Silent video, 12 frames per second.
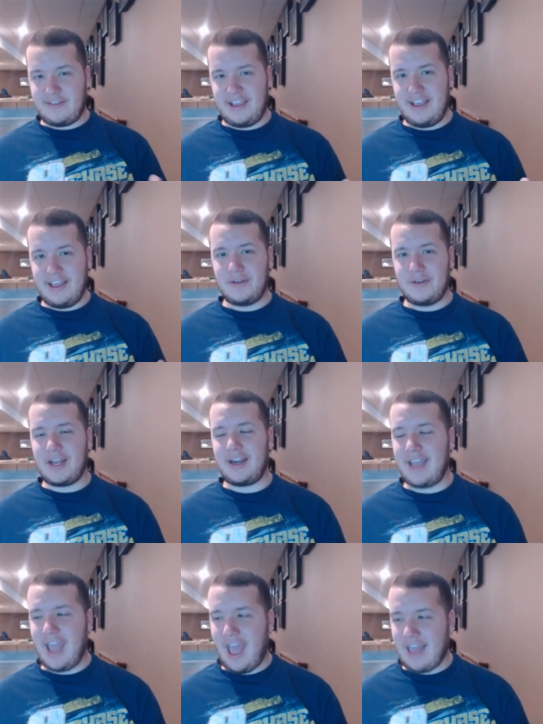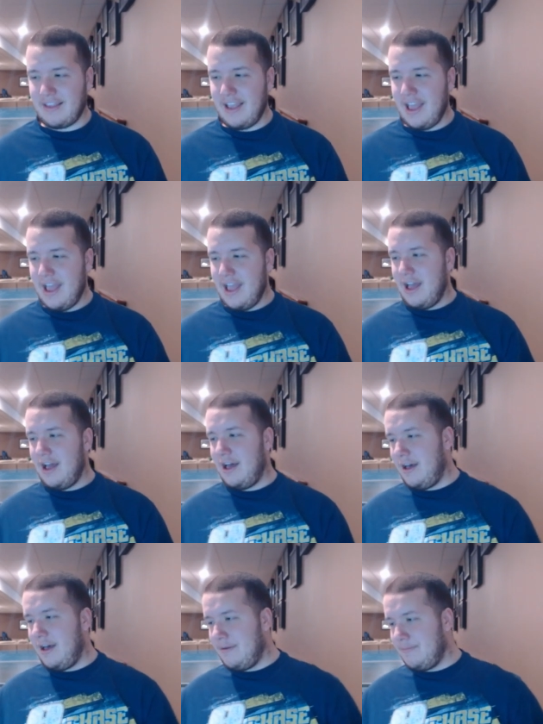ski that was out of gas.
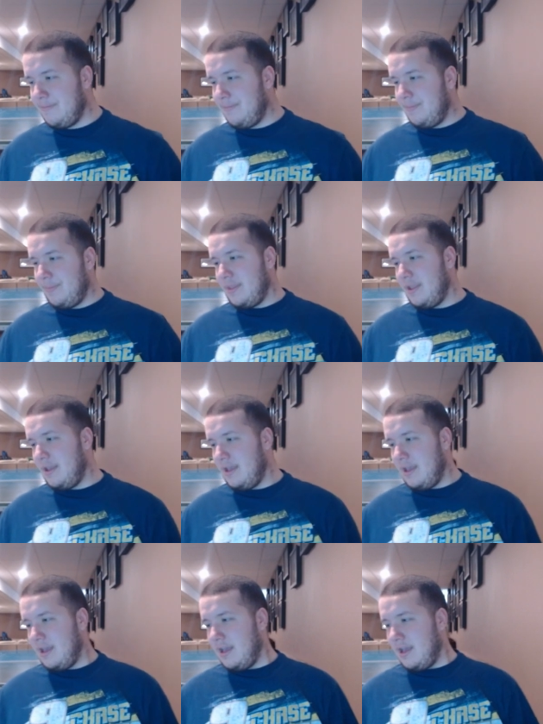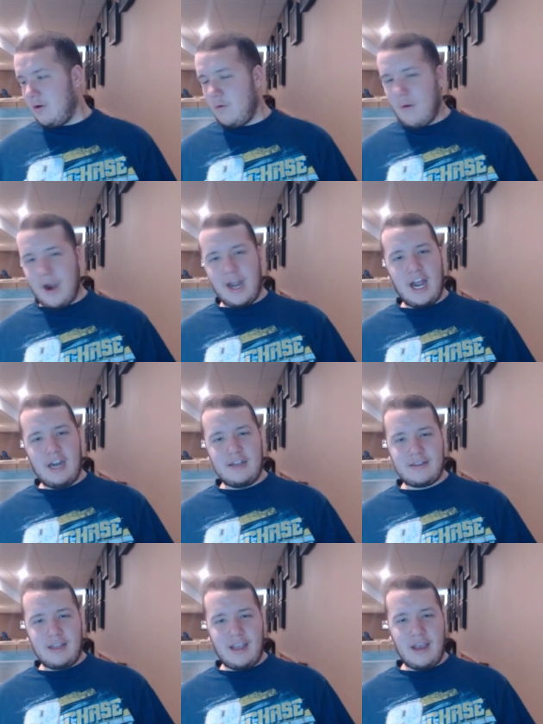Um, quite
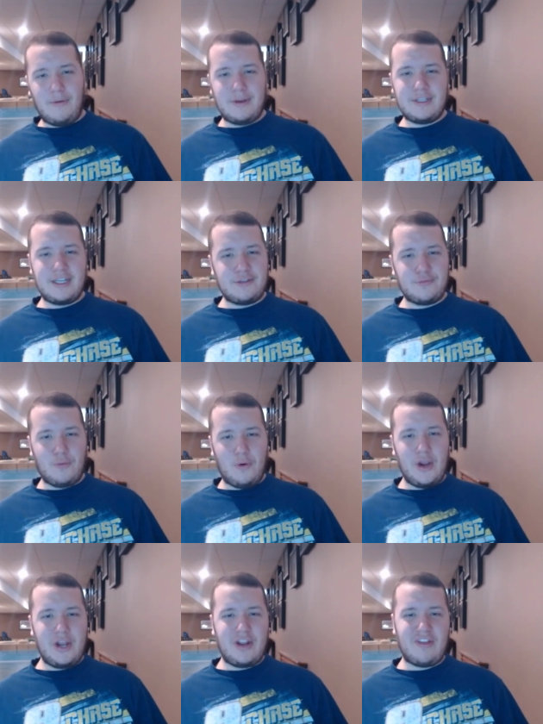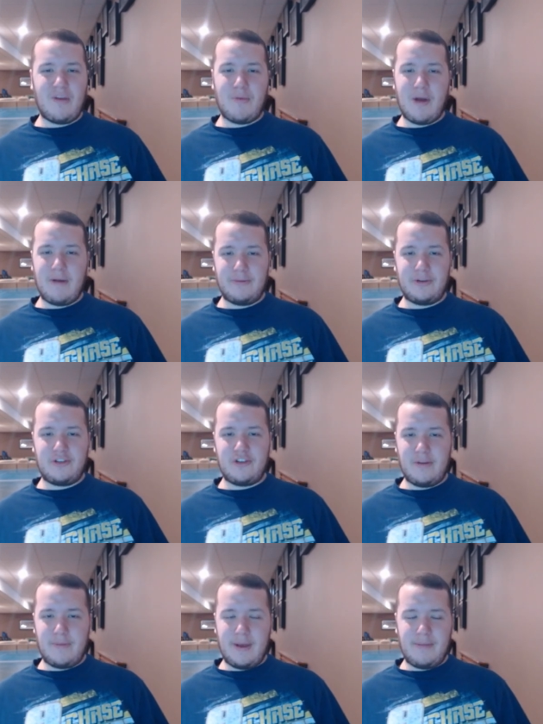honestly, I wasn't as worried as I probably
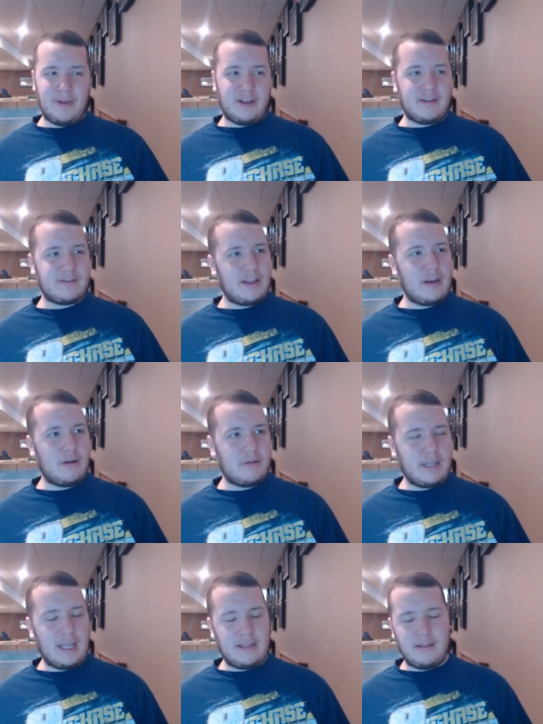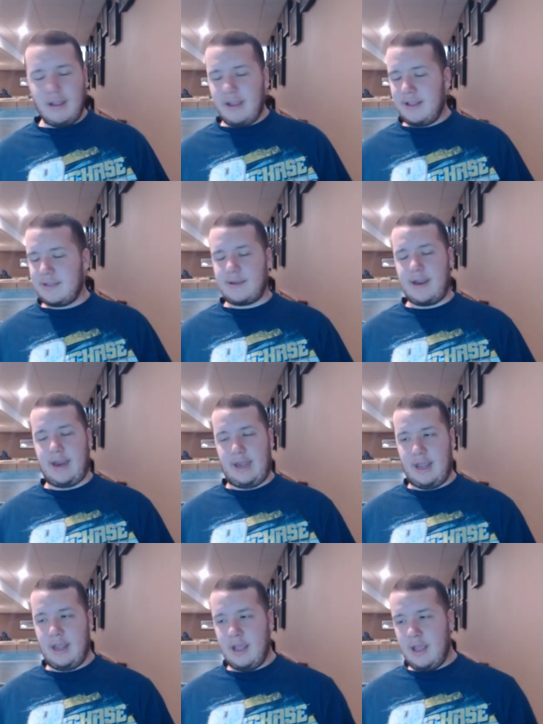should have been because you know again the lake is
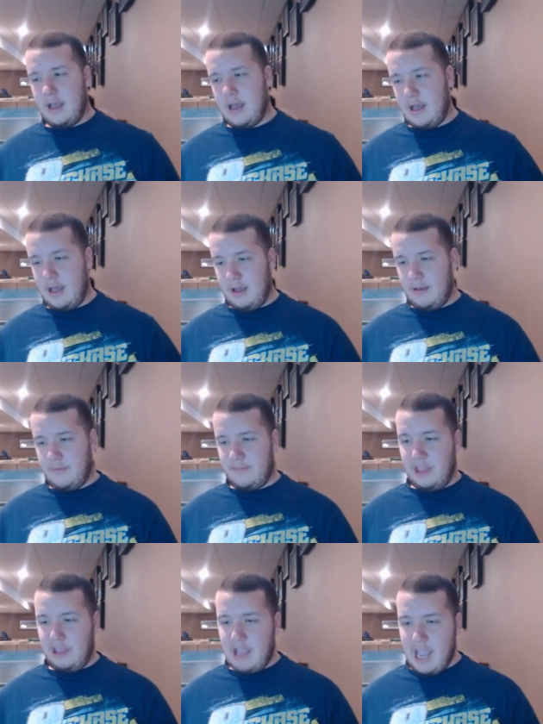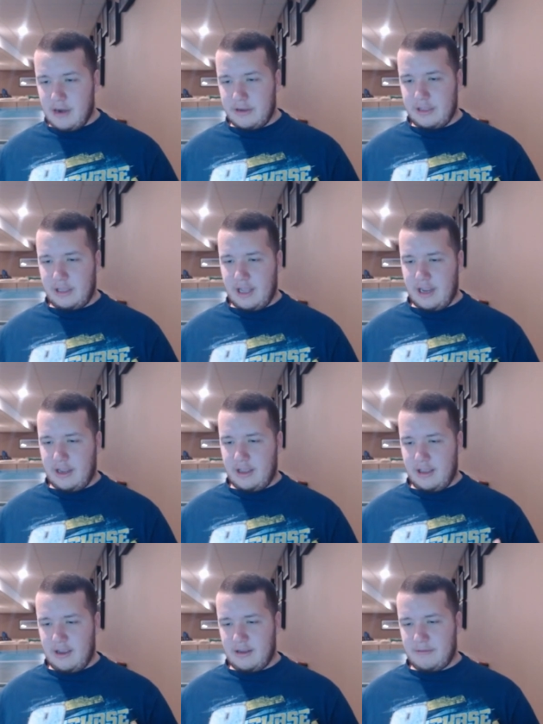tiny. Um, the layout of the lake
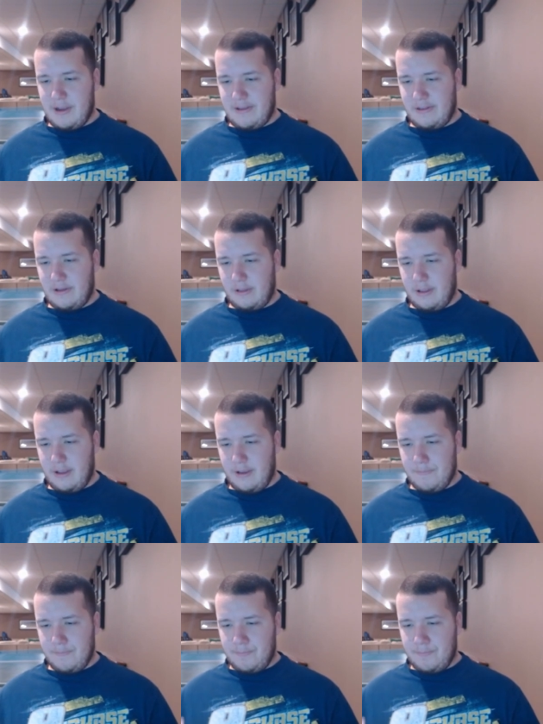is basically